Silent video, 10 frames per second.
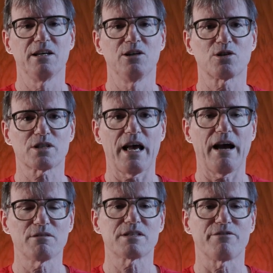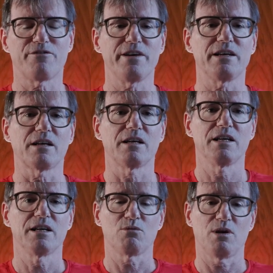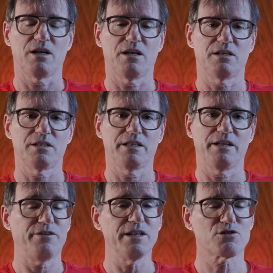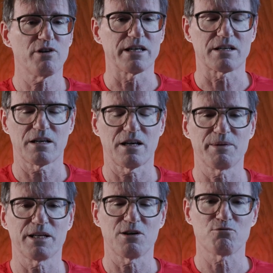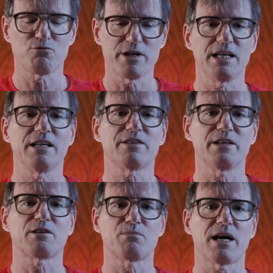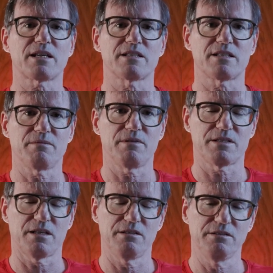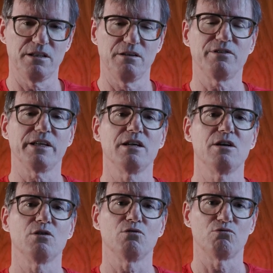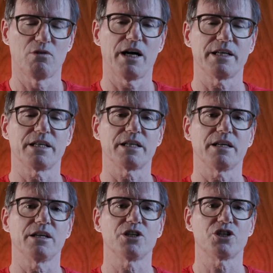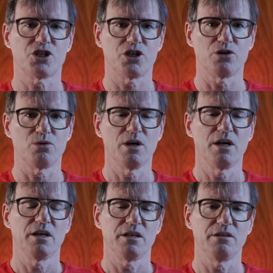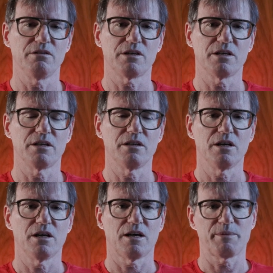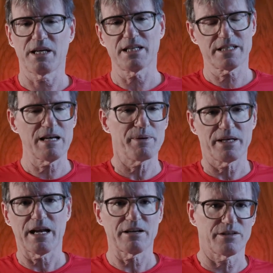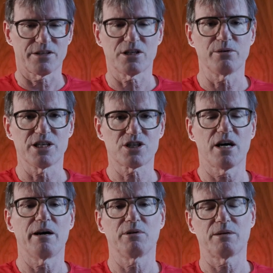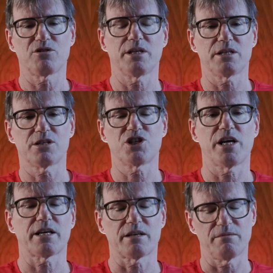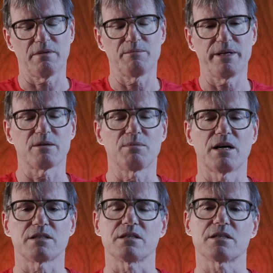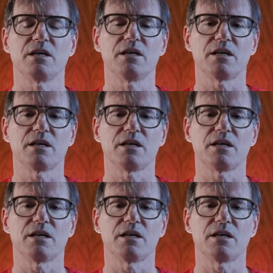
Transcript: looks. How does it feel? Well, it feels great. I mean, I really think the Max is a lovely riding shoe. I step in and out of the two each time when I'm trying to check and make comparisons,